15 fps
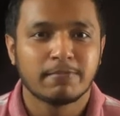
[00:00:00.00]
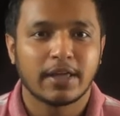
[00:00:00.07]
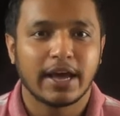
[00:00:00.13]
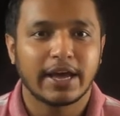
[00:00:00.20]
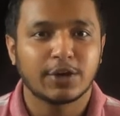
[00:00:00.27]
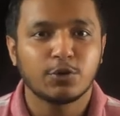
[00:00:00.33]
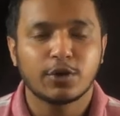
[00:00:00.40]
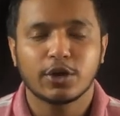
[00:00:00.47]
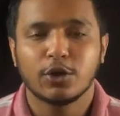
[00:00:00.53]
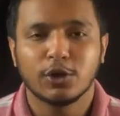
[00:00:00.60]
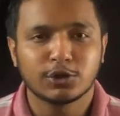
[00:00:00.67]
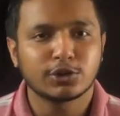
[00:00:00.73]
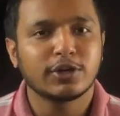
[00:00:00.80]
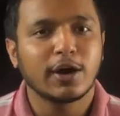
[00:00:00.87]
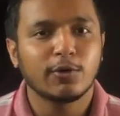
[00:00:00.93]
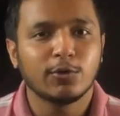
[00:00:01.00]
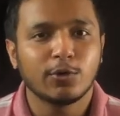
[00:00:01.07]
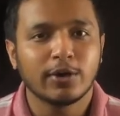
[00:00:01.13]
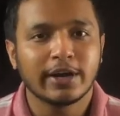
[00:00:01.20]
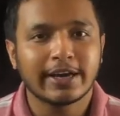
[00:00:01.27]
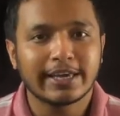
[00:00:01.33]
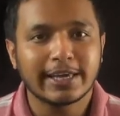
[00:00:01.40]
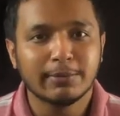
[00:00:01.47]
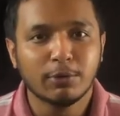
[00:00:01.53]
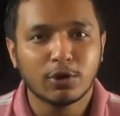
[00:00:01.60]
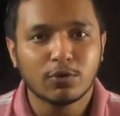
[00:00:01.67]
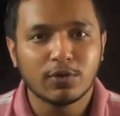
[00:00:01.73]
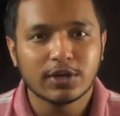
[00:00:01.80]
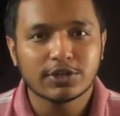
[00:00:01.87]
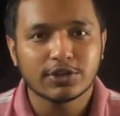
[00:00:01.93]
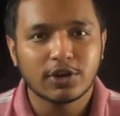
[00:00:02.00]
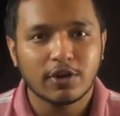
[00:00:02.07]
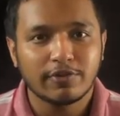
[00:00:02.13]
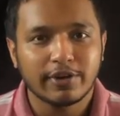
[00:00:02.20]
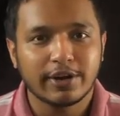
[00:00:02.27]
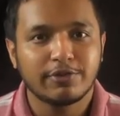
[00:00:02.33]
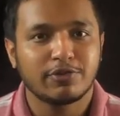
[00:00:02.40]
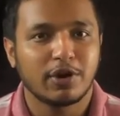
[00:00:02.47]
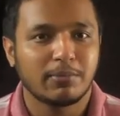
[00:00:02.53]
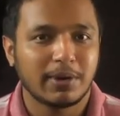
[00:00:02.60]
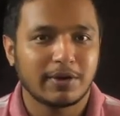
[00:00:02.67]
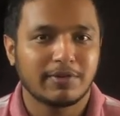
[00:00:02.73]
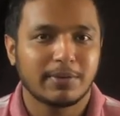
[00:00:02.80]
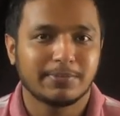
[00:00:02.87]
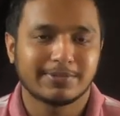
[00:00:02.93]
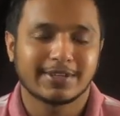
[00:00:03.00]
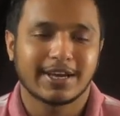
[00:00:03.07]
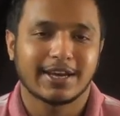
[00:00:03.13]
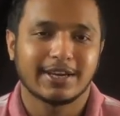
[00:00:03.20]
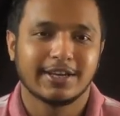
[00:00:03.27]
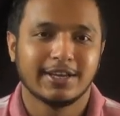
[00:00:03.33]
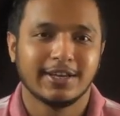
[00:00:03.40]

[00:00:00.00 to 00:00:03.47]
And you can also download an ebook version of it from our website.